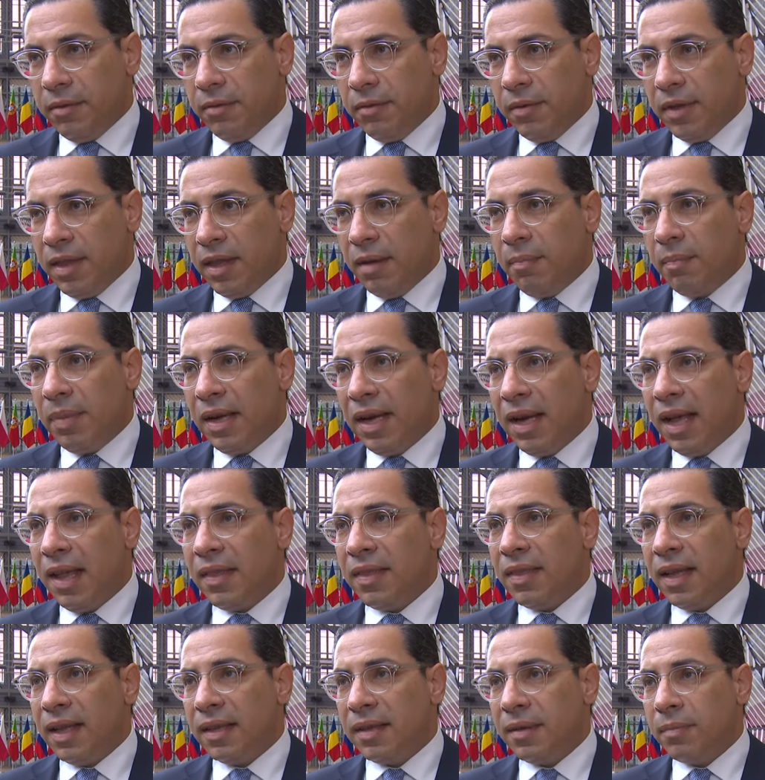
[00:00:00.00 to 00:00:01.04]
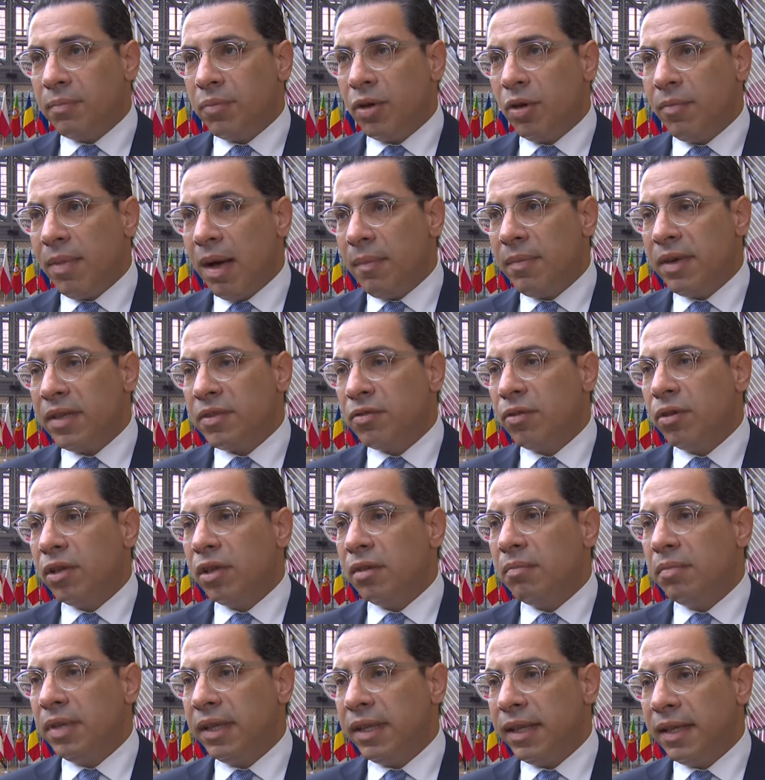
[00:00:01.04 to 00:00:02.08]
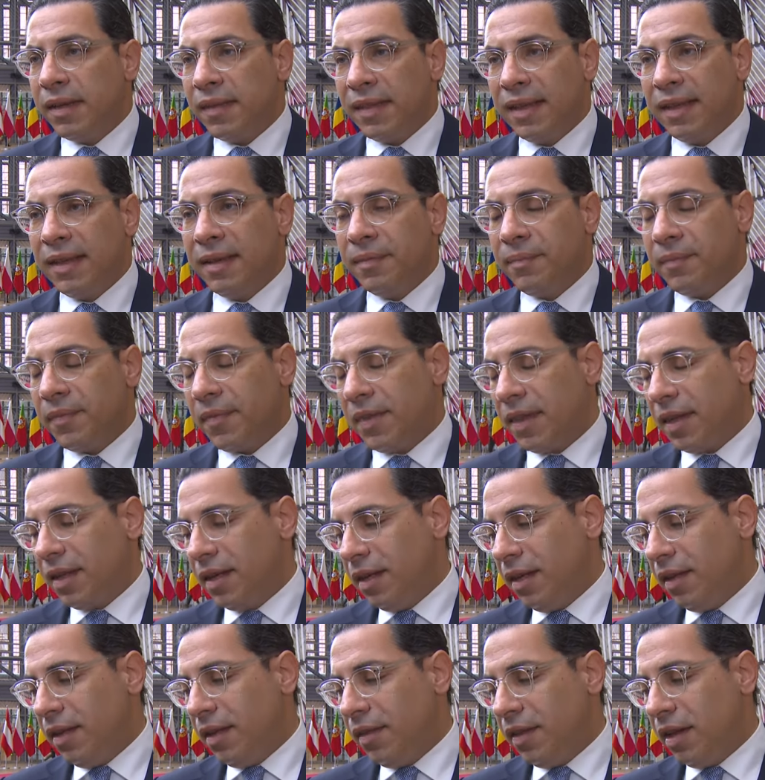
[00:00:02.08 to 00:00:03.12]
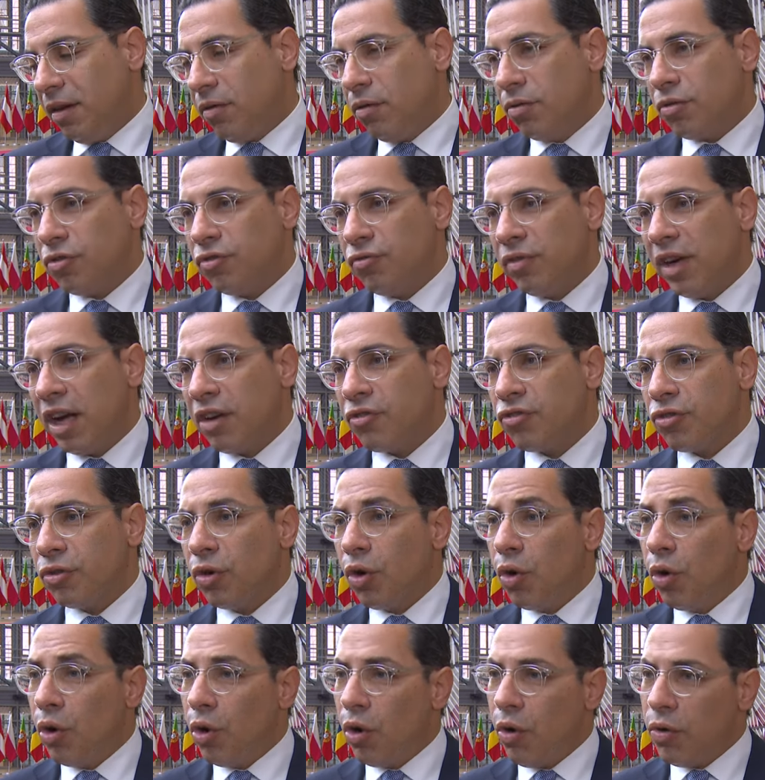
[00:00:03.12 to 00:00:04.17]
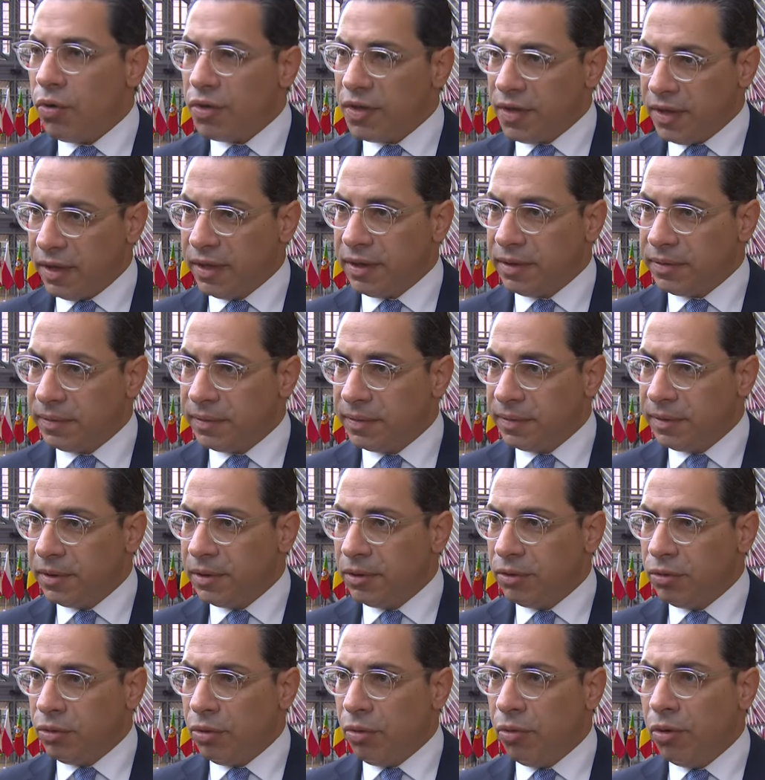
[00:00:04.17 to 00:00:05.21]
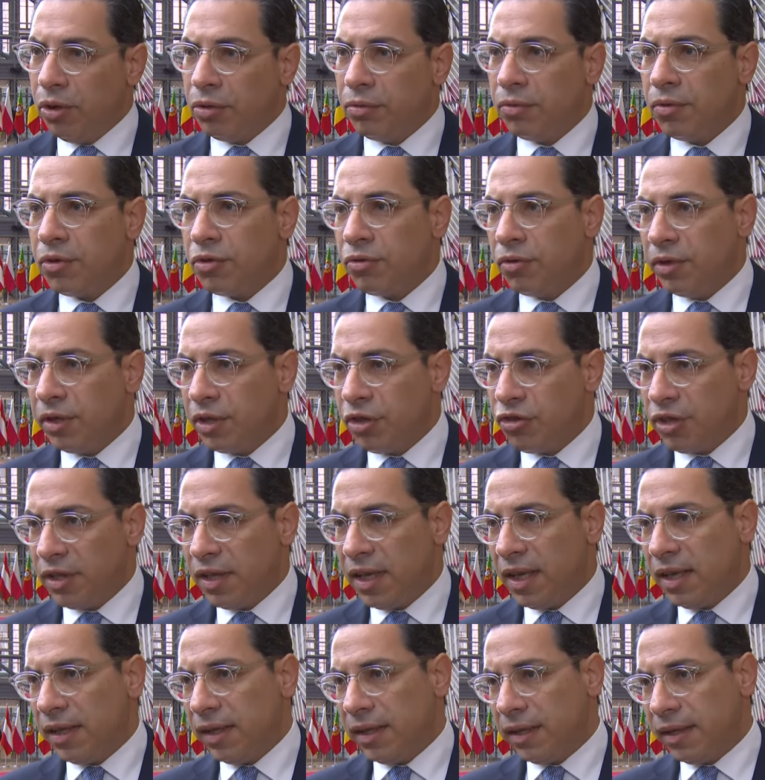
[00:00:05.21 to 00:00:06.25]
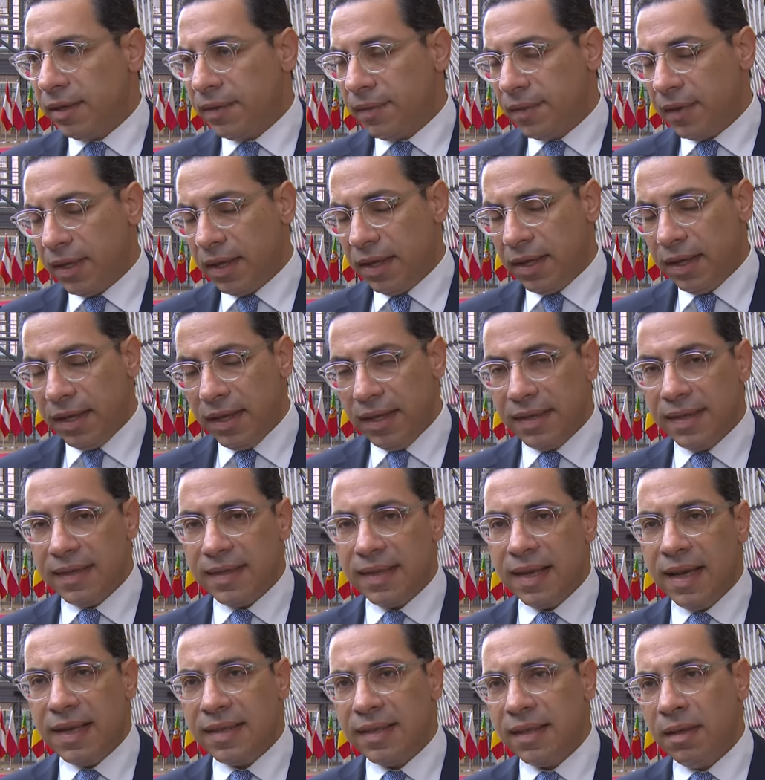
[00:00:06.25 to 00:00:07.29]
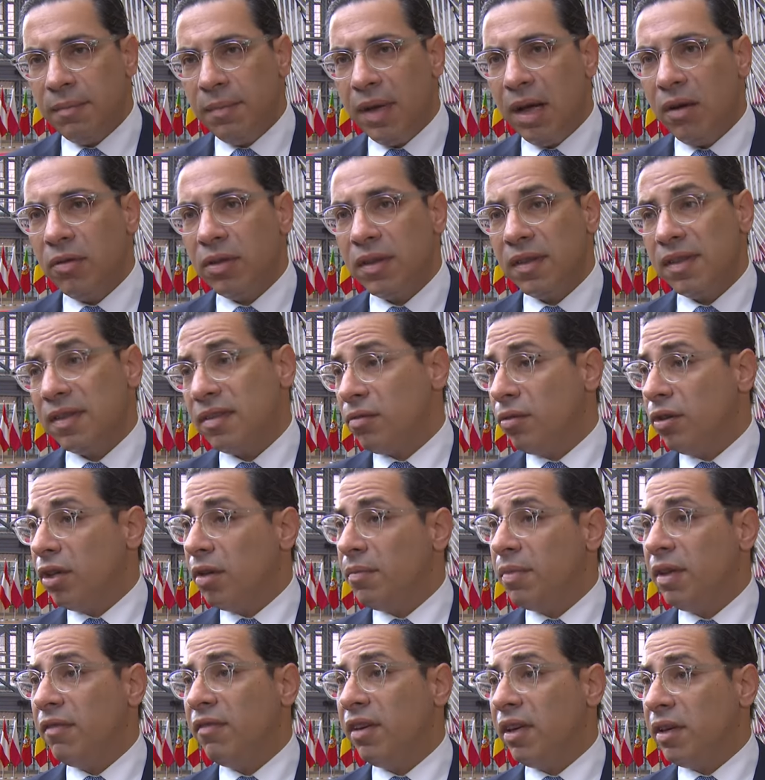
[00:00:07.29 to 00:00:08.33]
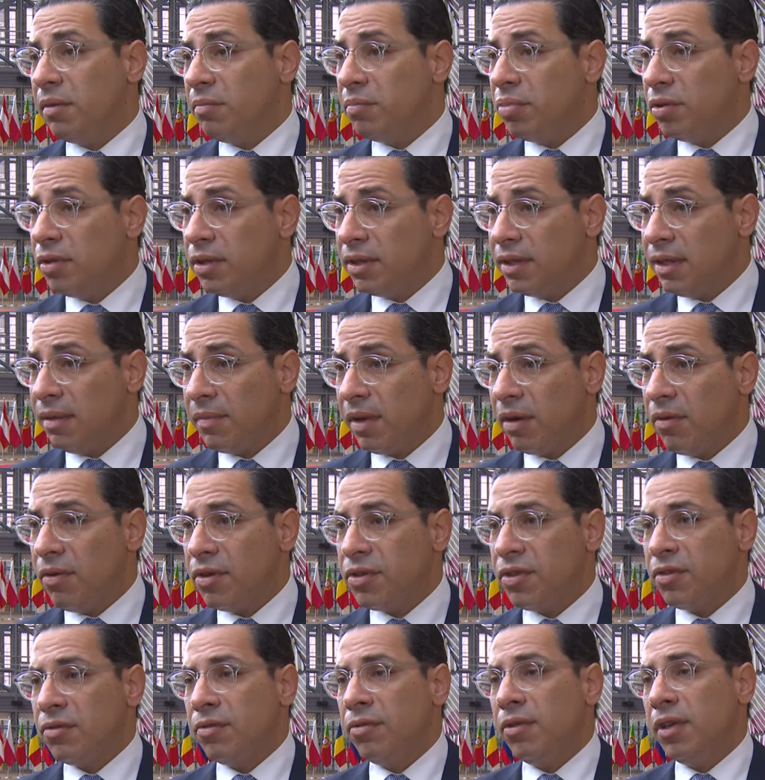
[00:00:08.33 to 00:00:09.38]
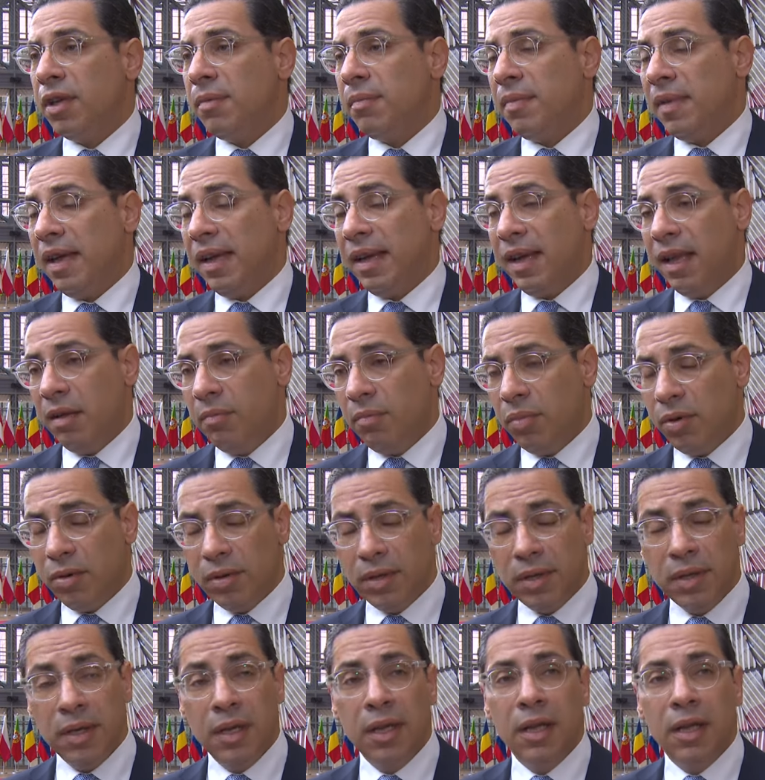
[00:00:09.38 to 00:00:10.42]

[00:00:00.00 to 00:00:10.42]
with a plan that probably is going to bring the construction closer to what was originally discussed about. This is going to be very important because it's going to enable